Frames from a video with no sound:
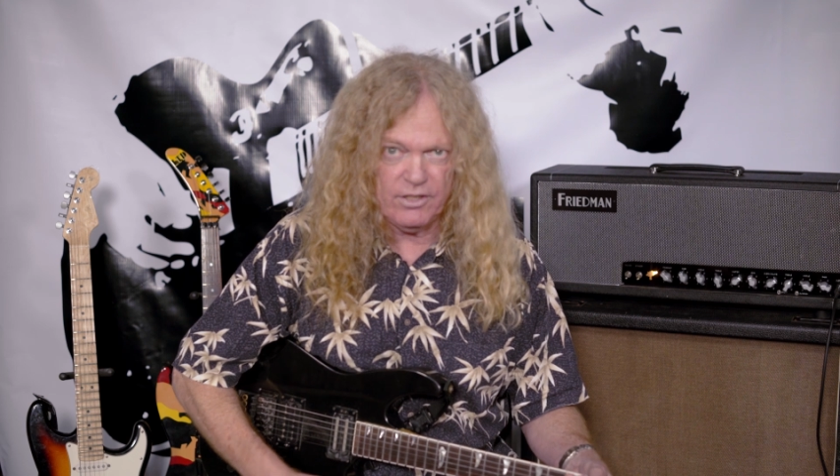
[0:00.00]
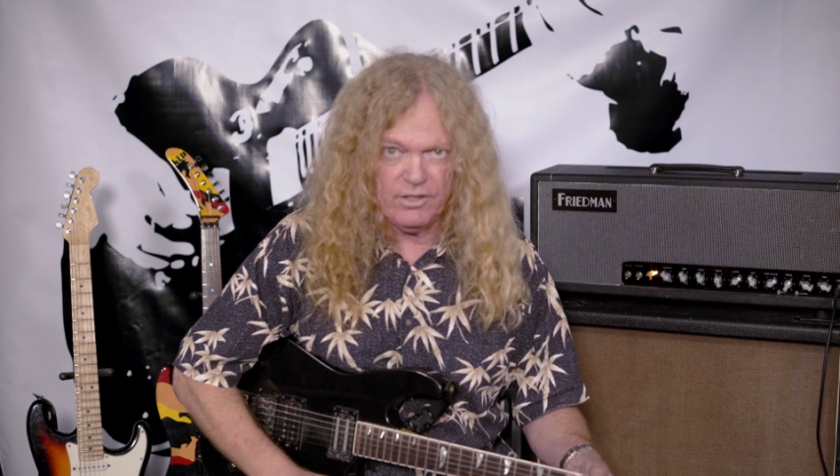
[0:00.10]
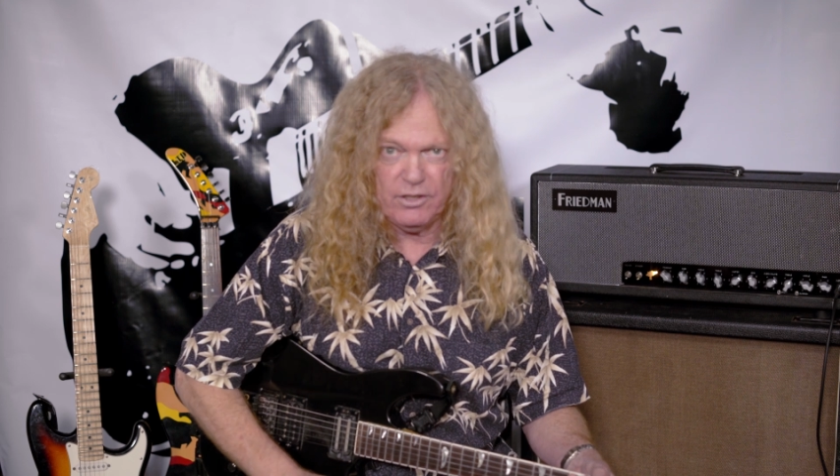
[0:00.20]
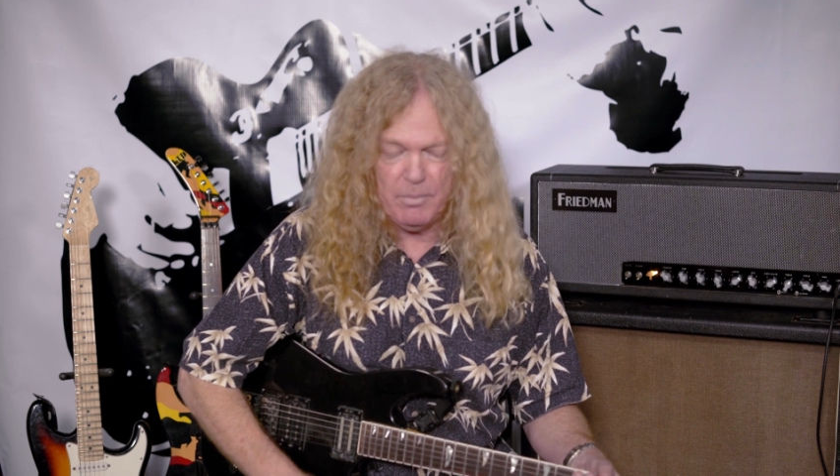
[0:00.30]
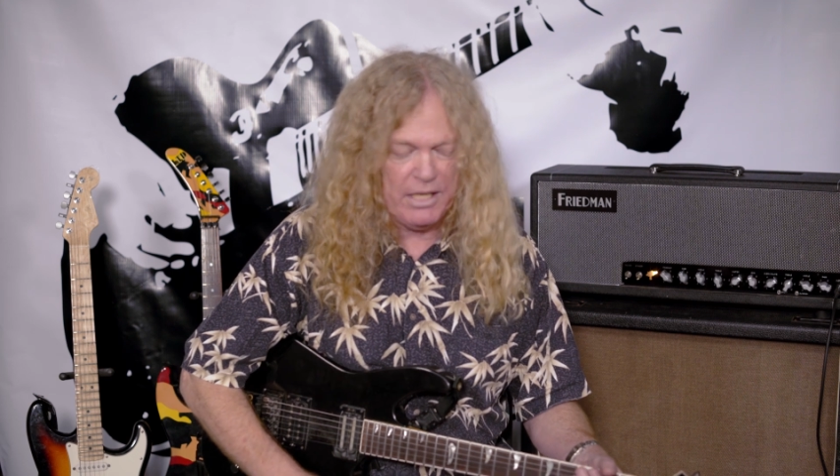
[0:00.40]

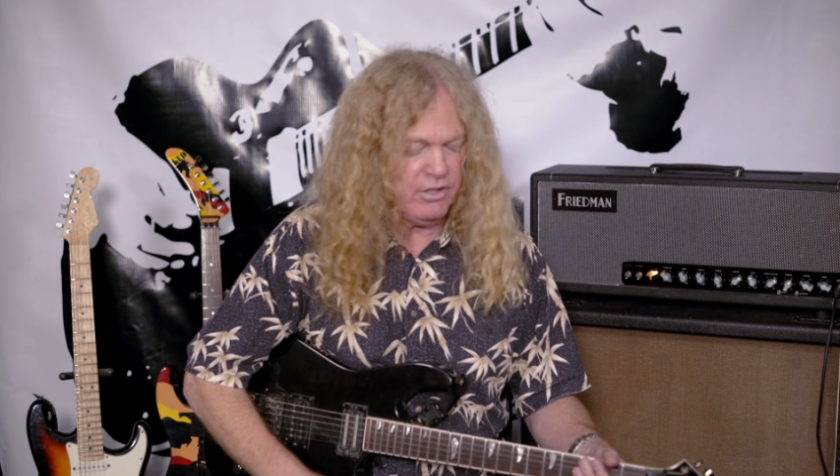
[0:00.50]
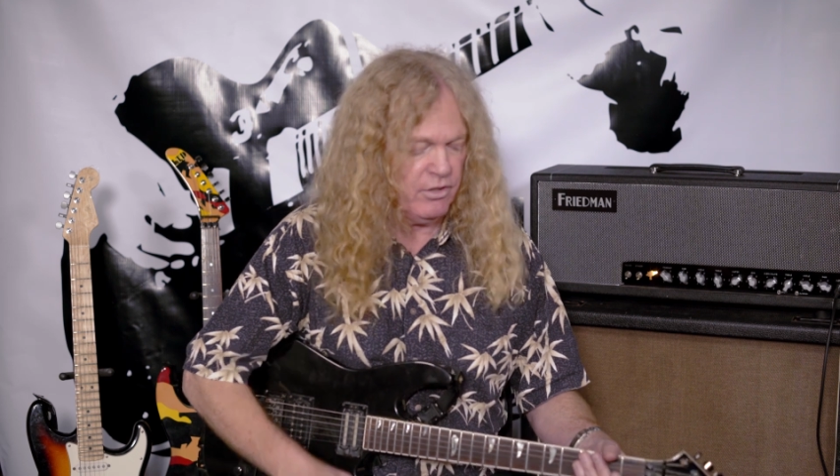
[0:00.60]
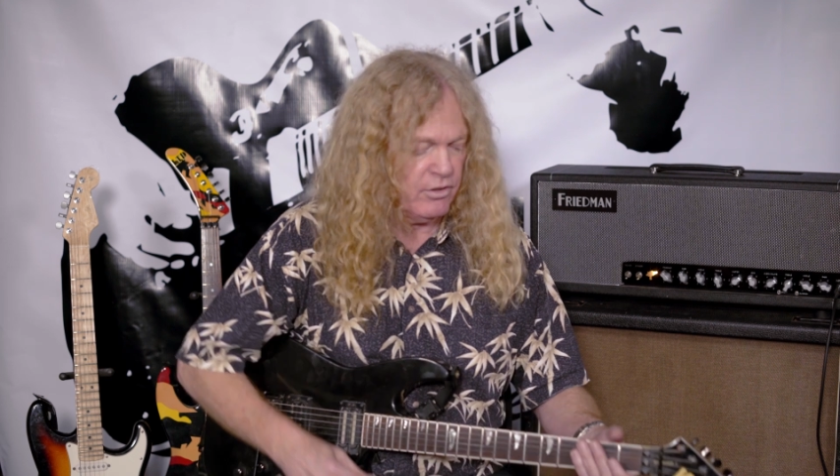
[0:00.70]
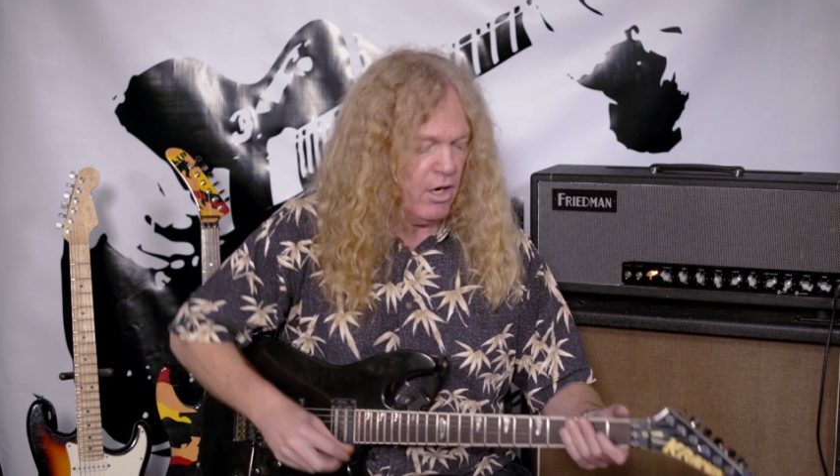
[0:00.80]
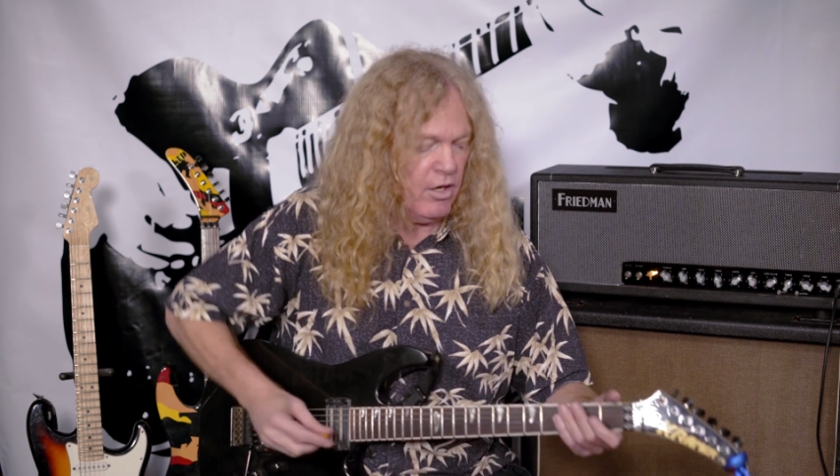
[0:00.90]
This is
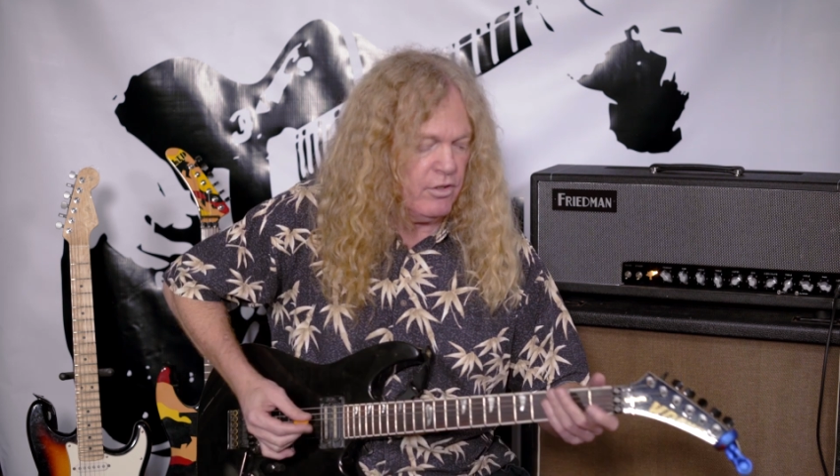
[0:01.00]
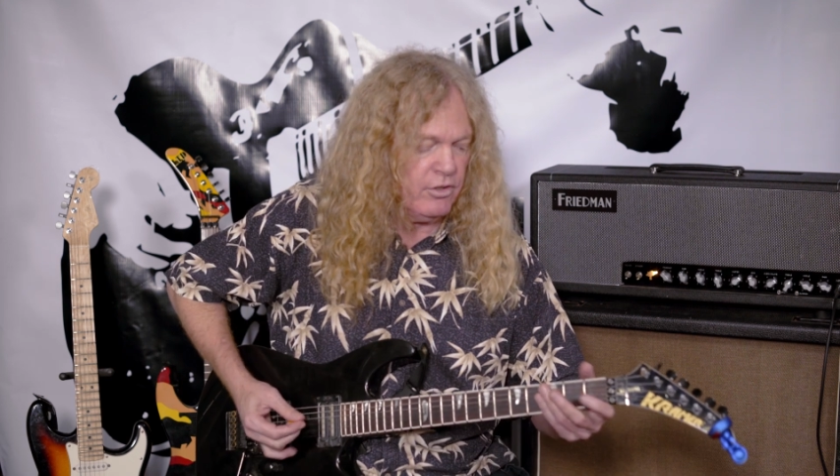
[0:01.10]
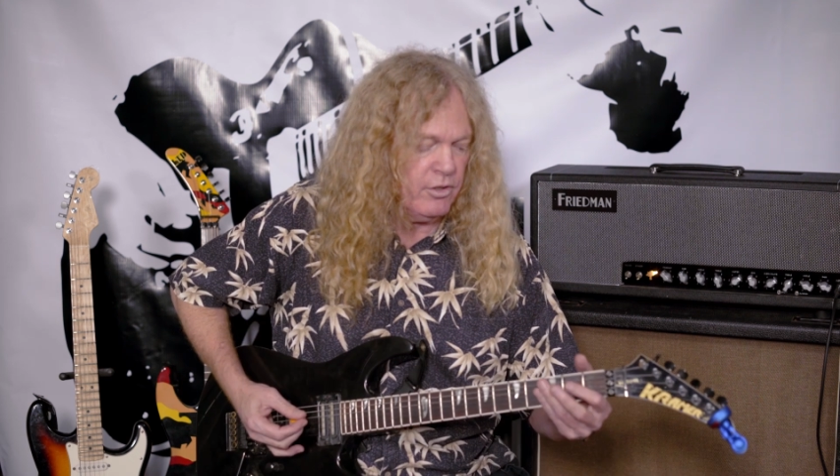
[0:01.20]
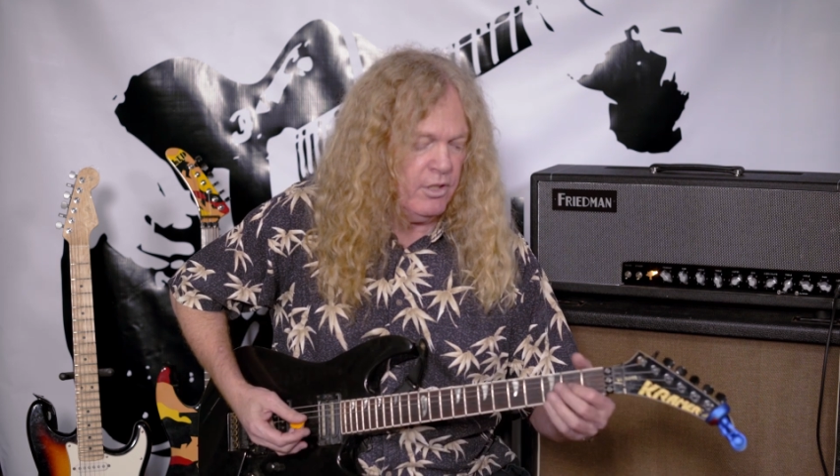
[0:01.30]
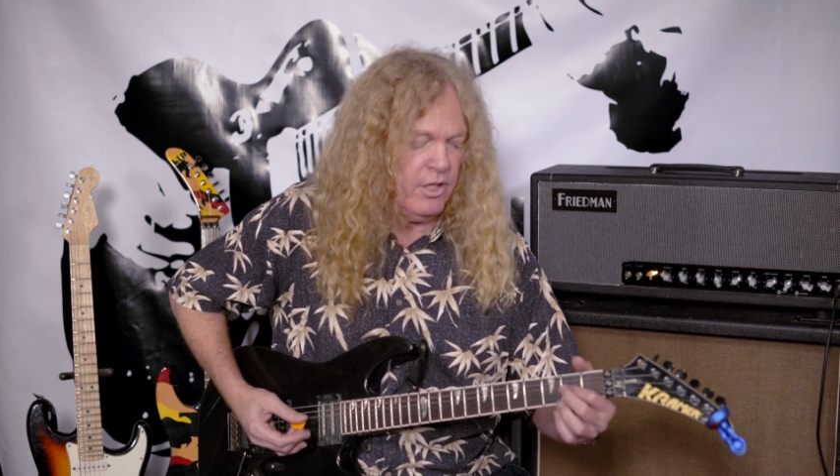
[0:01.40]
Mazzy
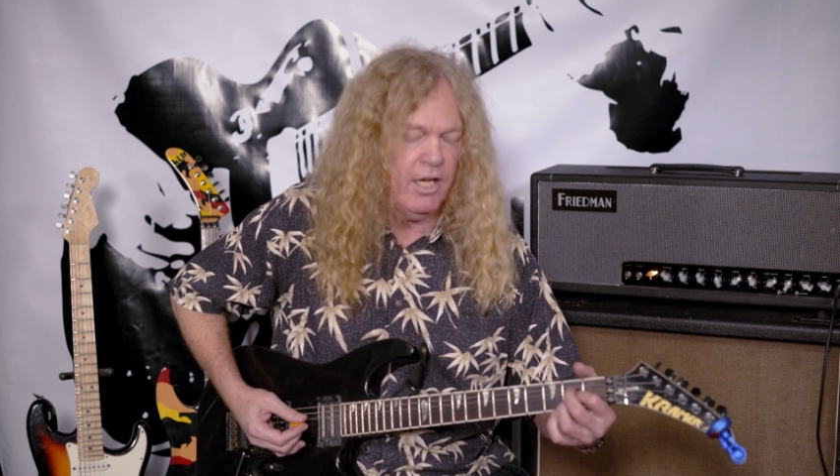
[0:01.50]
Star's.